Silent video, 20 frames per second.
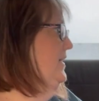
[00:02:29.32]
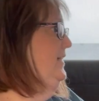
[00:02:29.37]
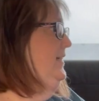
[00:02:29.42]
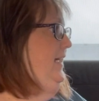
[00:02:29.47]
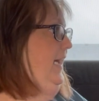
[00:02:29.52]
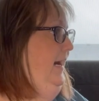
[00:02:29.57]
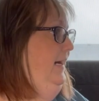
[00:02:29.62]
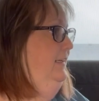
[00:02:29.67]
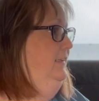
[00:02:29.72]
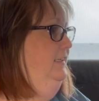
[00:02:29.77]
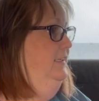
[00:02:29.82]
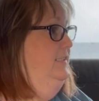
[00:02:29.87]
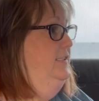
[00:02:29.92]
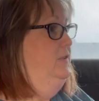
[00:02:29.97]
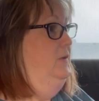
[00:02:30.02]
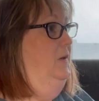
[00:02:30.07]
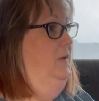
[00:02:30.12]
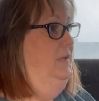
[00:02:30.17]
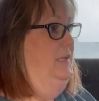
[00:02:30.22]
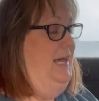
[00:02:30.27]
Yeah,
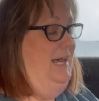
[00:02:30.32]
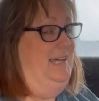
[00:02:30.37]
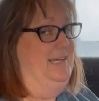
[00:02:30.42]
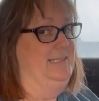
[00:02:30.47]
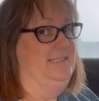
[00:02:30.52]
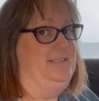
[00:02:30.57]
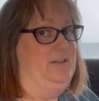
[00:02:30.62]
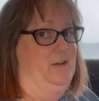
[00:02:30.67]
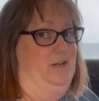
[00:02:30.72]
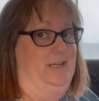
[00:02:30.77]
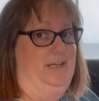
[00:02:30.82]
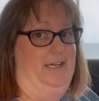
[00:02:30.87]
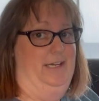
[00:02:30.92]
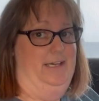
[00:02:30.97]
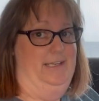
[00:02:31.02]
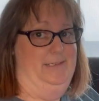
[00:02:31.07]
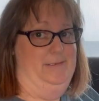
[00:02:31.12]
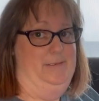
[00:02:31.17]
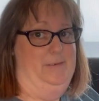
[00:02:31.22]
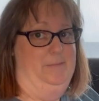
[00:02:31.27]
so a lot has gone
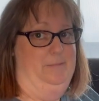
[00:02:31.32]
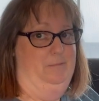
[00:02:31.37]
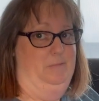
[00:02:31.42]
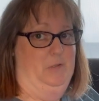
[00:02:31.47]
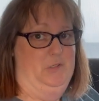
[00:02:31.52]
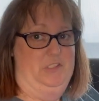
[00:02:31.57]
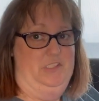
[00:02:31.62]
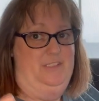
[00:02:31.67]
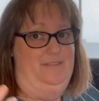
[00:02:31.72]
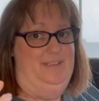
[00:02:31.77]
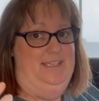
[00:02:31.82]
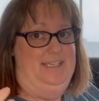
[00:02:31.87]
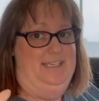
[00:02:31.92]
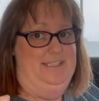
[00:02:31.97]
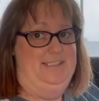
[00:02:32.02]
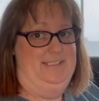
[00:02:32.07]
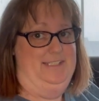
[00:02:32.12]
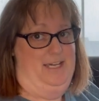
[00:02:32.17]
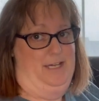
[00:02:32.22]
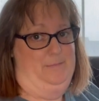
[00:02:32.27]
on. Most of it
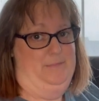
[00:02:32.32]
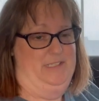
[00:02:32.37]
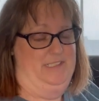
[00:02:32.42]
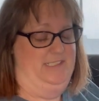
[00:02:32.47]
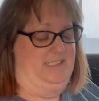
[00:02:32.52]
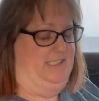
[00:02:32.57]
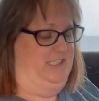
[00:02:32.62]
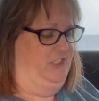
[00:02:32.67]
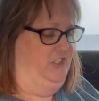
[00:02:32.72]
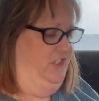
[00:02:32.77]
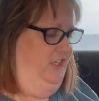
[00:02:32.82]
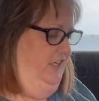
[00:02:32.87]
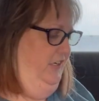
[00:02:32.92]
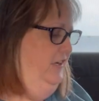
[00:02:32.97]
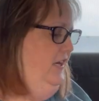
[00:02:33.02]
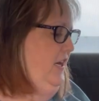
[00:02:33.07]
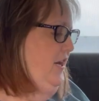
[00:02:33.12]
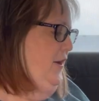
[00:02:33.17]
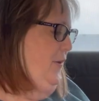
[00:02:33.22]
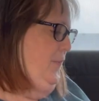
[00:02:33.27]
has not been stitching
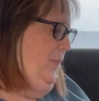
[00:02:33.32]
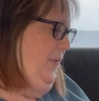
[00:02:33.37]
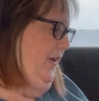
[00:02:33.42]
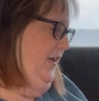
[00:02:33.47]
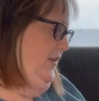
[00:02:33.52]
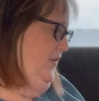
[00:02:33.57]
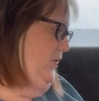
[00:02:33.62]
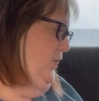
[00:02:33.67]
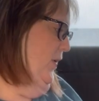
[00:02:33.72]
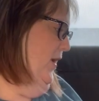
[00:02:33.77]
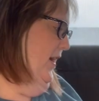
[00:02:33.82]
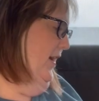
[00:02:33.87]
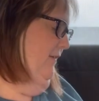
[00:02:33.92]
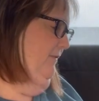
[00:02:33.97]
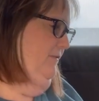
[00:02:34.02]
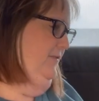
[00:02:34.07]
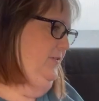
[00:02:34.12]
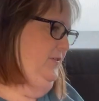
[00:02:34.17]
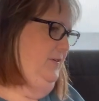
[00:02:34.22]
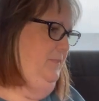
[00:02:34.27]
but I do
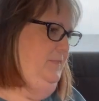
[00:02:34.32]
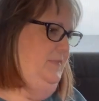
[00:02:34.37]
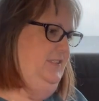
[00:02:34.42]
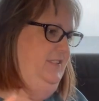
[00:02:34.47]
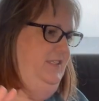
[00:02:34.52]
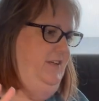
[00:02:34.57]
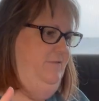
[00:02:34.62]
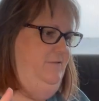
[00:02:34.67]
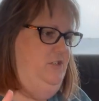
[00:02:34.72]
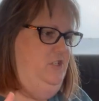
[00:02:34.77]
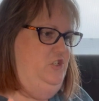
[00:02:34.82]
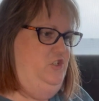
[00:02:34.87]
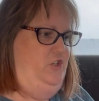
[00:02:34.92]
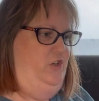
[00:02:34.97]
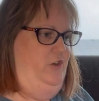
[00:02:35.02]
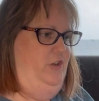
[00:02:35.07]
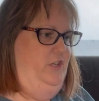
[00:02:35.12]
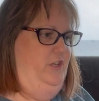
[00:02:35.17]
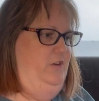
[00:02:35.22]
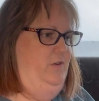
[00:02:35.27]
have some stuff to
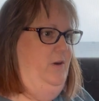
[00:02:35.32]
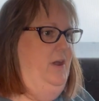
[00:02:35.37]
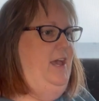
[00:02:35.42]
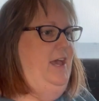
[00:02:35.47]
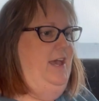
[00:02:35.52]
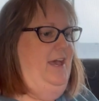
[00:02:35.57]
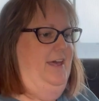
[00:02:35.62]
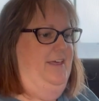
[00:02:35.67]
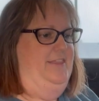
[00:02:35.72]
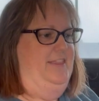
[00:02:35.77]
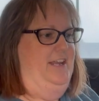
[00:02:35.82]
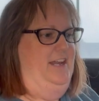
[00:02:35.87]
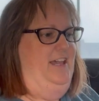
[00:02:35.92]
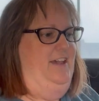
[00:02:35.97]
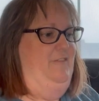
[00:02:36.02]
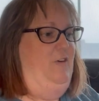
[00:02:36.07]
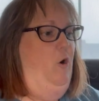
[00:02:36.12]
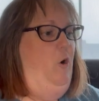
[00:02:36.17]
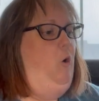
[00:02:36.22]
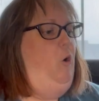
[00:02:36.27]
show you. And then I
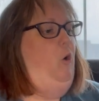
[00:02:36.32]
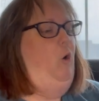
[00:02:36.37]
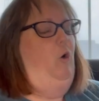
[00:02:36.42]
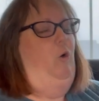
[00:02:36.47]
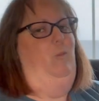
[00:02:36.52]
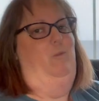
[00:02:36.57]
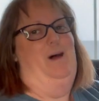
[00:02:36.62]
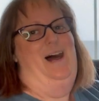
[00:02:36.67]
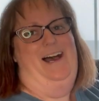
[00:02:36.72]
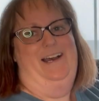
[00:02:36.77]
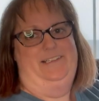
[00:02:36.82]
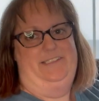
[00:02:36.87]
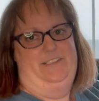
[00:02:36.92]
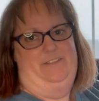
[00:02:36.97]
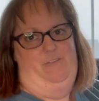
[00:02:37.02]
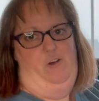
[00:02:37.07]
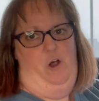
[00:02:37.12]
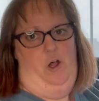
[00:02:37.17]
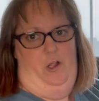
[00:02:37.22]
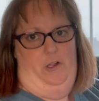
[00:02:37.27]
have a whole box of
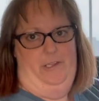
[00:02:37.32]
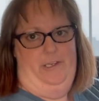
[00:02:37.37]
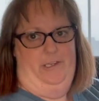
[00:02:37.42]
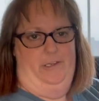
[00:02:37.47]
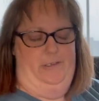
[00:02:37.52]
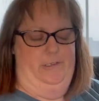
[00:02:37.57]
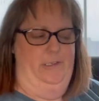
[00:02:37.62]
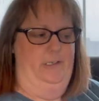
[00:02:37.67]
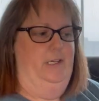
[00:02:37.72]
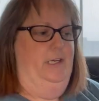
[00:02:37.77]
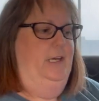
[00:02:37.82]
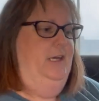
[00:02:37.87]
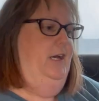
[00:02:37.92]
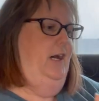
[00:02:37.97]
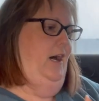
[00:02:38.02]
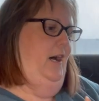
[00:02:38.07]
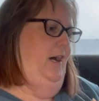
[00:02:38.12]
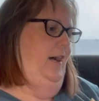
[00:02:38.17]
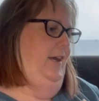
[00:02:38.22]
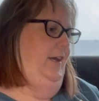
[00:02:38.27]
haul here,
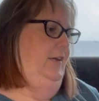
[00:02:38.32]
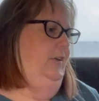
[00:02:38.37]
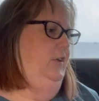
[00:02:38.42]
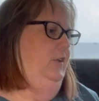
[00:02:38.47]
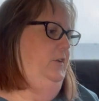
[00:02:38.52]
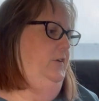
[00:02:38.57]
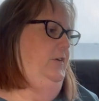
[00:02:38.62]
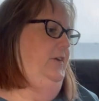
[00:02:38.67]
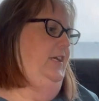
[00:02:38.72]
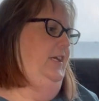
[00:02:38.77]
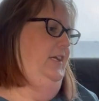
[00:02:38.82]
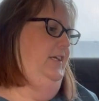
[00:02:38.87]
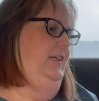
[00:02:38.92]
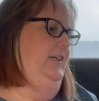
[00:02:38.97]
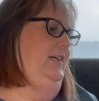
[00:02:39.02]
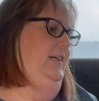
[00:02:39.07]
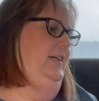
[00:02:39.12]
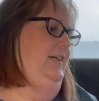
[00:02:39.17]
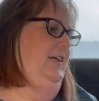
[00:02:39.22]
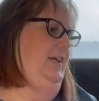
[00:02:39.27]
uh, including
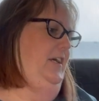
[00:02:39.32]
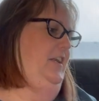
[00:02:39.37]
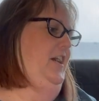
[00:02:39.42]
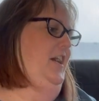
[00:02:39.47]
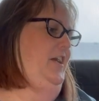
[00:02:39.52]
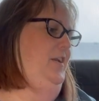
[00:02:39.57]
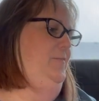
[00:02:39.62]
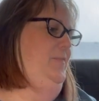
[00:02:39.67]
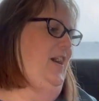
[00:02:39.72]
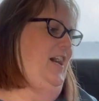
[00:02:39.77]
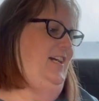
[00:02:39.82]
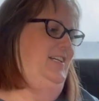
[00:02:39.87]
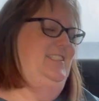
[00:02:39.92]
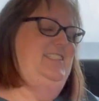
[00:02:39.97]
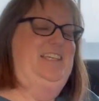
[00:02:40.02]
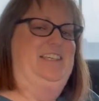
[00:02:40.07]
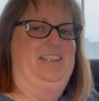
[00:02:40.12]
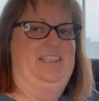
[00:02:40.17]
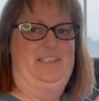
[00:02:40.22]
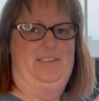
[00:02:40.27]
an
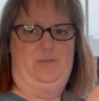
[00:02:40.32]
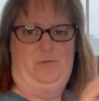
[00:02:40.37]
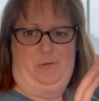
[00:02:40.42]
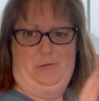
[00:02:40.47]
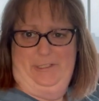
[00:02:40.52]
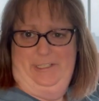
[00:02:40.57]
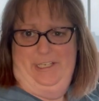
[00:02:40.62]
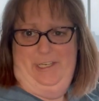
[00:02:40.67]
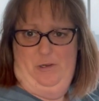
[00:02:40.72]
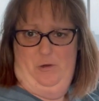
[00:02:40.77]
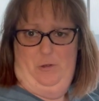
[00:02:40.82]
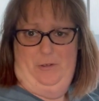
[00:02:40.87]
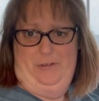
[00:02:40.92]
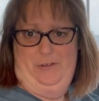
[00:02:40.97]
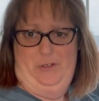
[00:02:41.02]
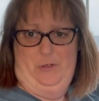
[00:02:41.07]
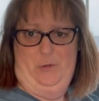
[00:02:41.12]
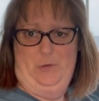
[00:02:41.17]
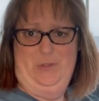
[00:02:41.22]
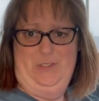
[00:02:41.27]
unboxing that's really old
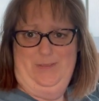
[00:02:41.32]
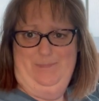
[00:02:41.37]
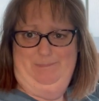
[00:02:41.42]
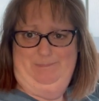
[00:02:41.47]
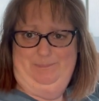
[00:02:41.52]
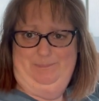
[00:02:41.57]
news.